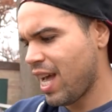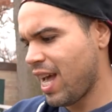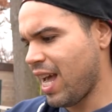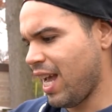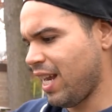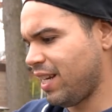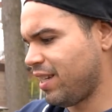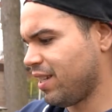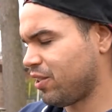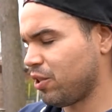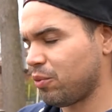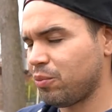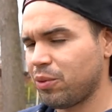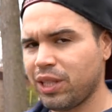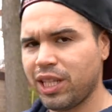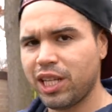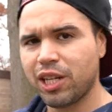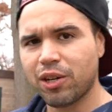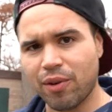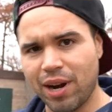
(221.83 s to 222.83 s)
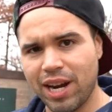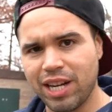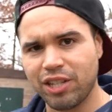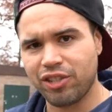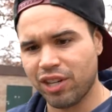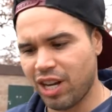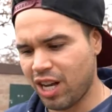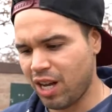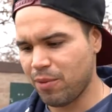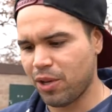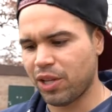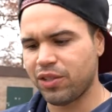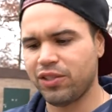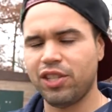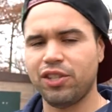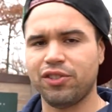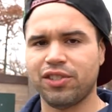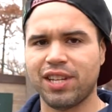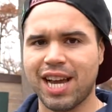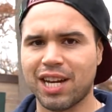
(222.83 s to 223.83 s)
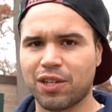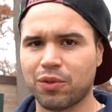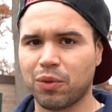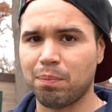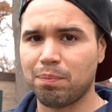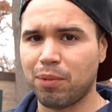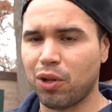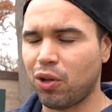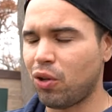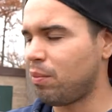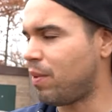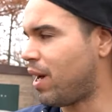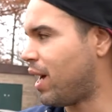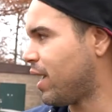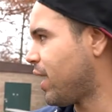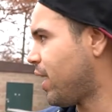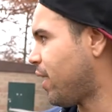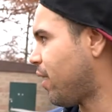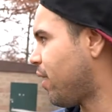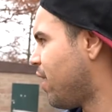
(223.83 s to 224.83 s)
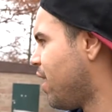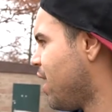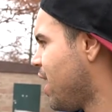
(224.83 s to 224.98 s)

It does a really great job. You can see there's an actual bulb on here.